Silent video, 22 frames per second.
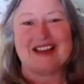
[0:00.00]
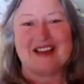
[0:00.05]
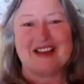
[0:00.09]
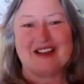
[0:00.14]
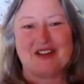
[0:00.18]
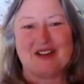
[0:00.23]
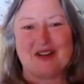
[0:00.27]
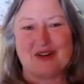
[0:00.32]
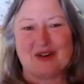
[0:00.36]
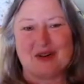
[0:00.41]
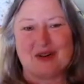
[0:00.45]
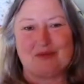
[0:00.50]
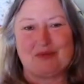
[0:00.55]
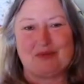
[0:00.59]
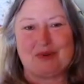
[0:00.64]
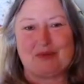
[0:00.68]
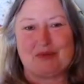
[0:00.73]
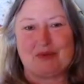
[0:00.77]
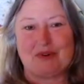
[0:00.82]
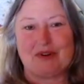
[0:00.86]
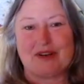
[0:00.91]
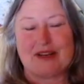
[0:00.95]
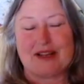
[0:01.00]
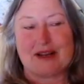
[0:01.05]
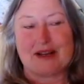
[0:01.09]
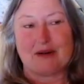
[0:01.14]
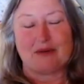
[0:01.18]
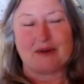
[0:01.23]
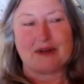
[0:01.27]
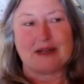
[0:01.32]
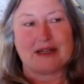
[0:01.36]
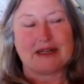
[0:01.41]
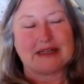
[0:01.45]
you know, people now
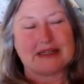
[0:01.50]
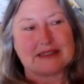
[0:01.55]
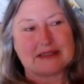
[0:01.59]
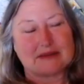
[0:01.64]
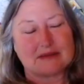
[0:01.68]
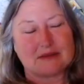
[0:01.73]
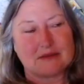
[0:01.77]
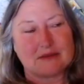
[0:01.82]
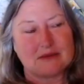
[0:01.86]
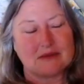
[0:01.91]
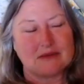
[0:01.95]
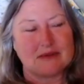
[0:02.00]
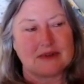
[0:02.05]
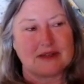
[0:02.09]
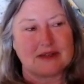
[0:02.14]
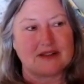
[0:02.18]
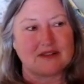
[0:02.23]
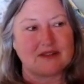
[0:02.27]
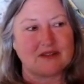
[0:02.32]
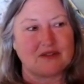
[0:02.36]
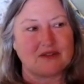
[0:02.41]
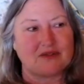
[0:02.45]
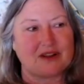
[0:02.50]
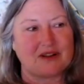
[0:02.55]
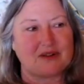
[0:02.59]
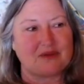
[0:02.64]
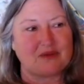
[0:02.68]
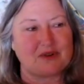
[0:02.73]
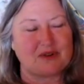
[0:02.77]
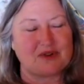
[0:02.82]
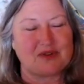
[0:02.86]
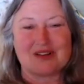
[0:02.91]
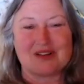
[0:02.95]
realize, ooh, I don't know if I
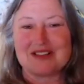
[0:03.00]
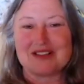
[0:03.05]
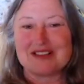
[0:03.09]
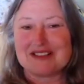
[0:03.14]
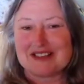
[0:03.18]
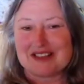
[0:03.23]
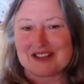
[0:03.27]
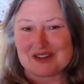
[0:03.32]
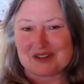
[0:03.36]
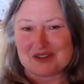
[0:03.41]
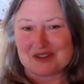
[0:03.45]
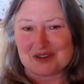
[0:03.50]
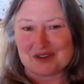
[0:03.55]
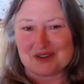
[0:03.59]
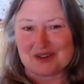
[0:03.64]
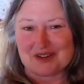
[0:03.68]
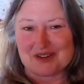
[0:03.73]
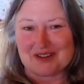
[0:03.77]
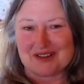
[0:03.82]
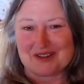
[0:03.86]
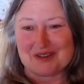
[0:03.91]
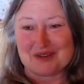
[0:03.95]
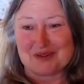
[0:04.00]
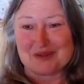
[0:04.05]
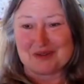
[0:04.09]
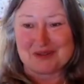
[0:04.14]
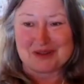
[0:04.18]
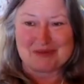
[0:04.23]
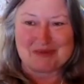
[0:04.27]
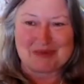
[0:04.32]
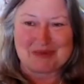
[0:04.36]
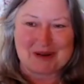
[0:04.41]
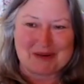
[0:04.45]
would trust that journal. Oh,
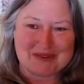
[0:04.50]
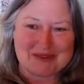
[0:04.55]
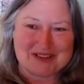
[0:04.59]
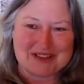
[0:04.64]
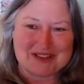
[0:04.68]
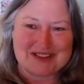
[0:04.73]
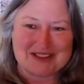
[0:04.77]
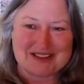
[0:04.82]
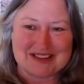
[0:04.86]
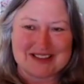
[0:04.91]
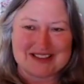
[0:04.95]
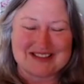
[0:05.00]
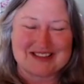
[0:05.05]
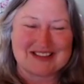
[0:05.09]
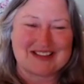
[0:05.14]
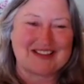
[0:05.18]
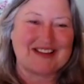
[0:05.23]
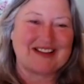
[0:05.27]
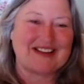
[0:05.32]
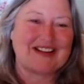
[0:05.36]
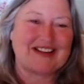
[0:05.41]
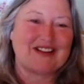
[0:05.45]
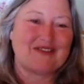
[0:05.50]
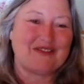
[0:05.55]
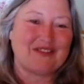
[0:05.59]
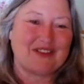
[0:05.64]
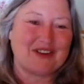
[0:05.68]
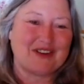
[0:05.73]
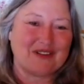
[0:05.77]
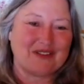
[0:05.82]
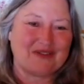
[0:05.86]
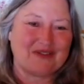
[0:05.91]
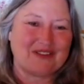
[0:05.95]
they published this and they didn't
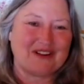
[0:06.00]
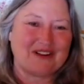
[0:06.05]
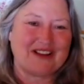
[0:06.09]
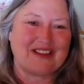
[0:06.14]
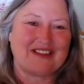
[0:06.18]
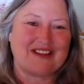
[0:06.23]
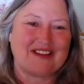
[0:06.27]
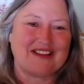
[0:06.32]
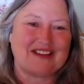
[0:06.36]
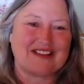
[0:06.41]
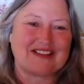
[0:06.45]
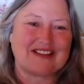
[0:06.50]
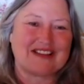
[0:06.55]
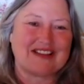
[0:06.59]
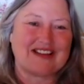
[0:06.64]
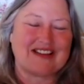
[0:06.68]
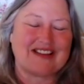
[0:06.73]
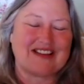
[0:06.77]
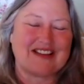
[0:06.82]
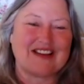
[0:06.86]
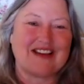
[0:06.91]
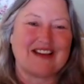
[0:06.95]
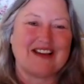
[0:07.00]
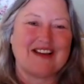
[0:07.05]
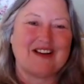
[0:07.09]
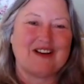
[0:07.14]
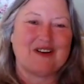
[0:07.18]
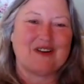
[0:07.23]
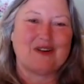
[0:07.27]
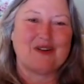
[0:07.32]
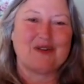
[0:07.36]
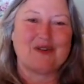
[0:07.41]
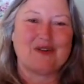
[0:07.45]
verify this. And
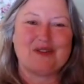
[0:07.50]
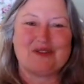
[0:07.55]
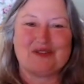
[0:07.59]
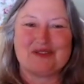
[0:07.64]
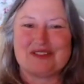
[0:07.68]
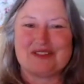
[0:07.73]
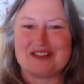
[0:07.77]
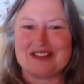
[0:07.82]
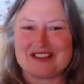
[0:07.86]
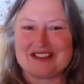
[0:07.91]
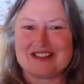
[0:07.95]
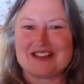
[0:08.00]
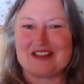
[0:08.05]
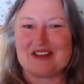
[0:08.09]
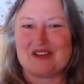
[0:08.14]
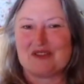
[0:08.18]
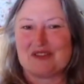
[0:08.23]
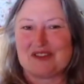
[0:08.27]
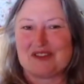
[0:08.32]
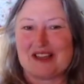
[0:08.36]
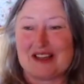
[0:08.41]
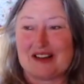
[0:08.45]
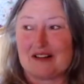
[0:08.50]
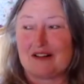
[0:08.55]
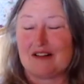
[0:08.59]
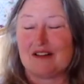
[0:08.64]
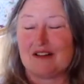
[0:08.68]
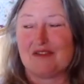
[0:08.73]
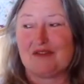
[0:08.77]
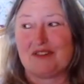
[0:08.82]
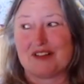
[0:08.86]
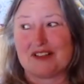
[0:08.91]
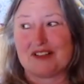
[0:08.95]
oh, there's this and there's that
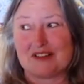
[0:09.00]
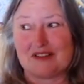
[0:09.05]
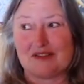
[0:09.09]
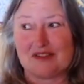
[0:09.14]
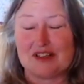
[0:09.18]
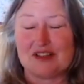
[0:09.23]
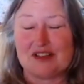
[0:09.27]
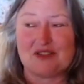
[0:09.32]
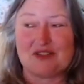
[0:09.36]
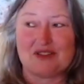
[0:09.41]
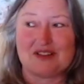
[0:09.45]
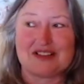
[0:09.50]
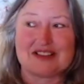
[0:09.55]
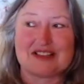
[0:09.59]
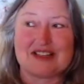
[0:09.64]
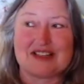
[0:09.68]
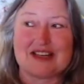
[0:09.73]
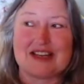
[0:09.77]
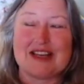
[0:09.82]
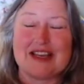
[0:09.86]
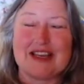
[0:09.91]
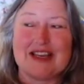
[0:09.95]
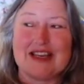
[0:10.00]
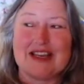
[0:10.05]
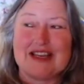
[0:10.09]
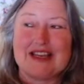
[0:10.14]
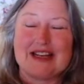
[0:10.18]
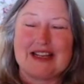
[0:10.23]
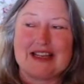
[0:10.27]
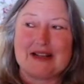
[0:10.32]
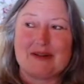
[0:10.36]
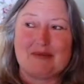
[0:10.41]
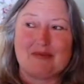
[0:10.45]
conflict of interest.
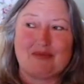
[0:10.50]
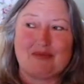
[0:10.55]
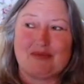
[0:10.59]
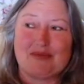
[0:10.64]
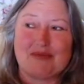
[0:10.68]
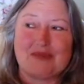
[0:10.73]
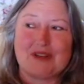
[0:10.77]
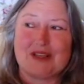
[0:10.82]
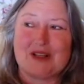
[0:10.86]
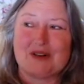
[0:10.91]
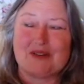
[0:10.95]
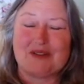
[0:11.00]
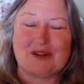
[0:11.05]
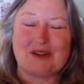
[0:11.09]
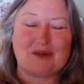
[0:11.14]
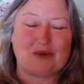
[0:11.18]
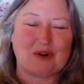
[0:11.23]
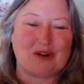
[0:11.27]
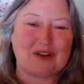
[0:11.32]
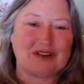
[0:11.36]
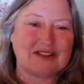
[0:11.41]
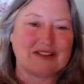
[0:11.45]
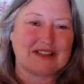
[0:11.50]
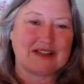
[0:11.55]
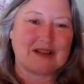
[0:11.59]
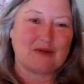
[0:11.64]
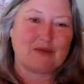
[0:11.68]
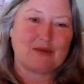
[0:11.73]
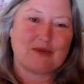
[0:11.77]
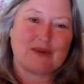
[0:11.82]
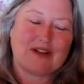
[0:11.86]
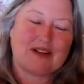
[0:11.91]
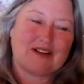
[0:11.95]
Like, you know, they were all saying,
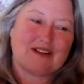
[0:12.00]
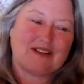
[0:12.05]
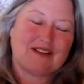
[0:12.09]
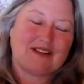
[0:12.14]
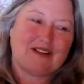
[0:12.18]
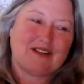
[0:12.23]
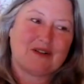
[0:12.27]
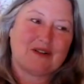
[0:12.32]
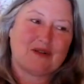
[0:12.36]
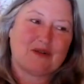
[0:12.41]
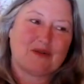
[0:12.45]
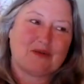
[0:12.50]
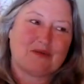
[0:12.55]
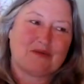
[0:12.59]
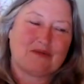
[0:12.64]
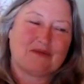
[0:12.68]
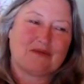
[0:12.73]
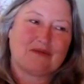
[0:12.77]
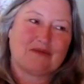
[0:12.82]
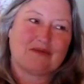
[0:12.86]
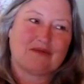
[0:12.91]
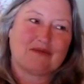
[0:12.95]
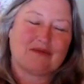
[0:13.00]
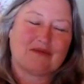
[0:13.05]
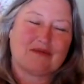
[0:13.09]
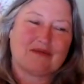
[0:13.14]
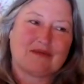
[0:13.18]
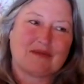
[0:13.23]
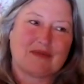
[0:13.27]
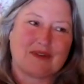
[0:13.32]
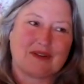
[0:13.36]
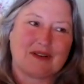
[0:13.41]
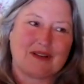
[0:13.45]
well, you know,
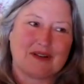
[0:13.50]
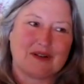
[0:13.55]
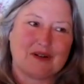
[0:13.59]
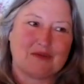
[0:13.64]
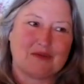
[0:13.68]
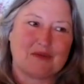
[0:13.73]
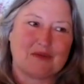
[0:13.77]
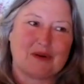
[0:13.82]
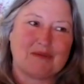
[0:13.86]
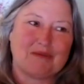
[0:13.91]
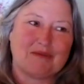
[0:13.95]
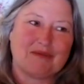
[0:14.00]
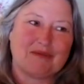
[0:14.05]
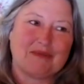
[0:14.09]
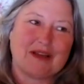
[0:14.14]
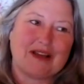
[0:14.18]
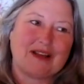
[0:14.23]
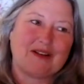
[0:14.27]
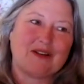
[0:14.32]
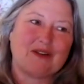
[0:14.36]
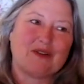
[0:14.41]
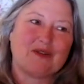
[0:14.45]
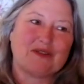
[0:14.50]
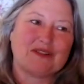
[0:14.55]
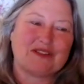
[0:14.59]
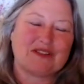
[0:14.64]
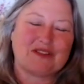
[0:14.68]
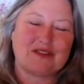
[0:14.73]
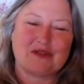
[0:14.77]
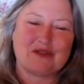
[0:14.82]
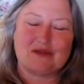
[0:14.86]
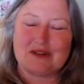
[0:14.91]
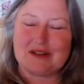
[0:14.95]
you know, mom, I know it's
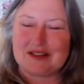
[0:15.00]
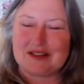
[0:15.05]
30